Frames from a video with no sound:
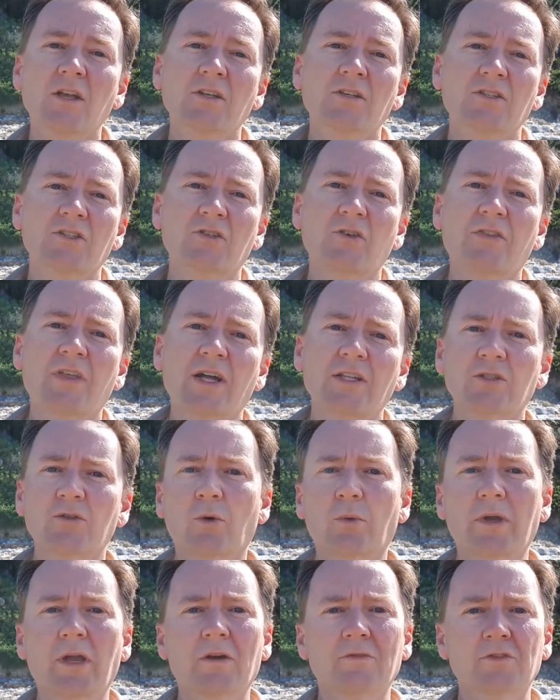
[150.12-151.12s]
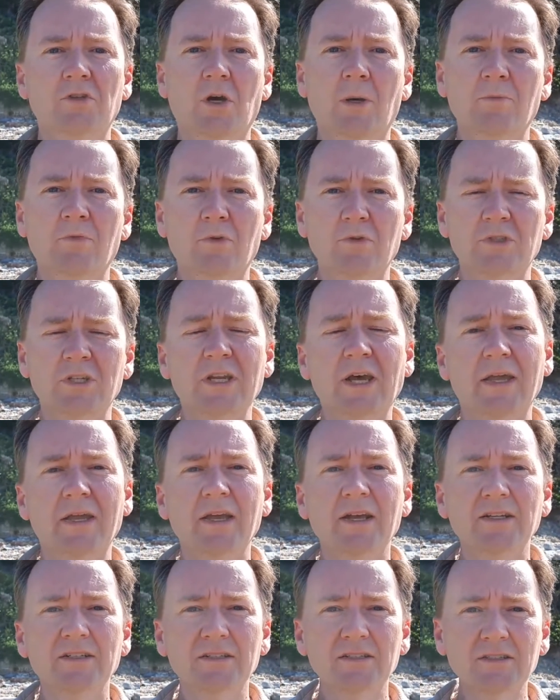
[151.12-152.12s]
So that's all we have time for today.
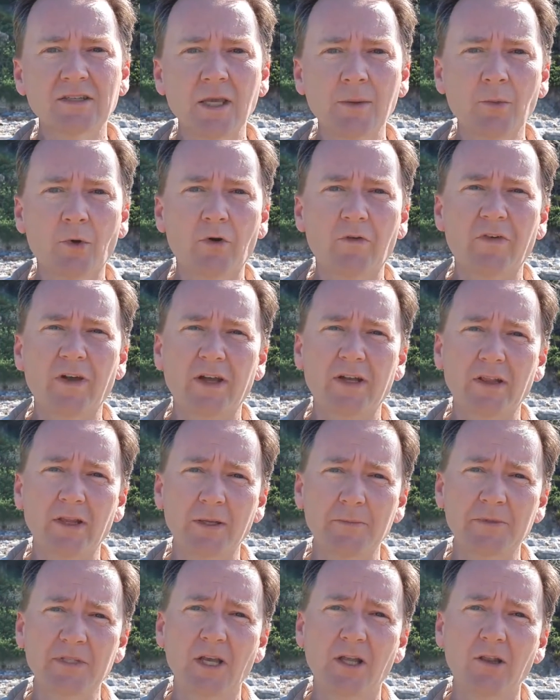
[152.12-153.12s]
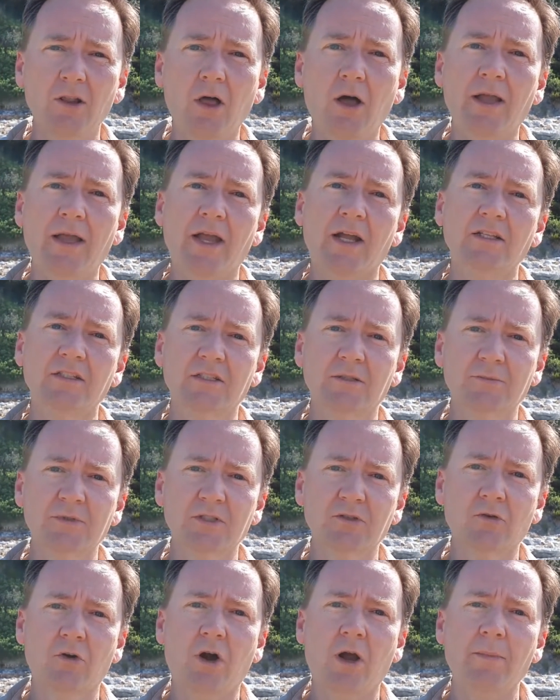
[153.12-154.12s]
To see more of our clips, like and
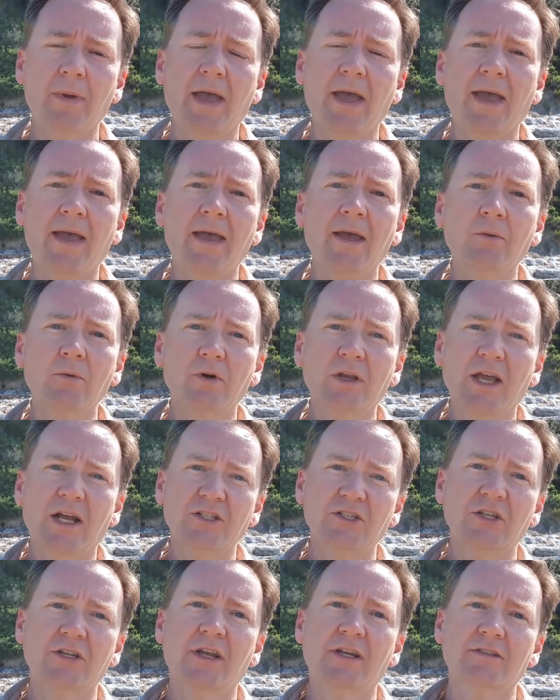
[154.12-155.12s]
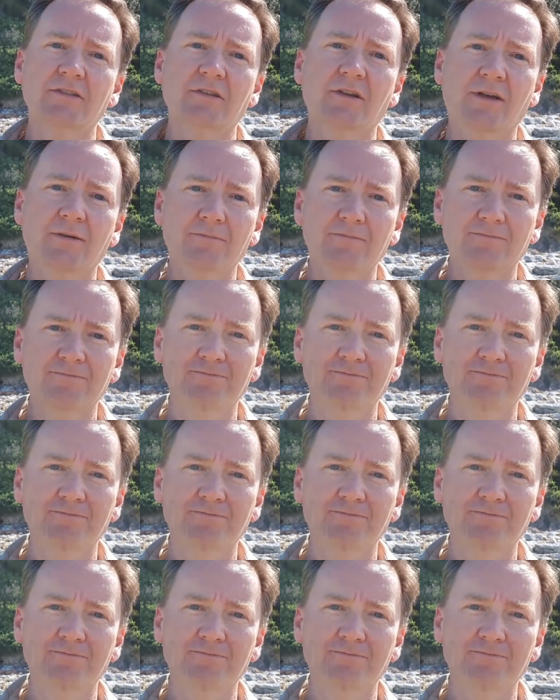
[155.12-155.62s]
subscribe, and we'll catch you next time.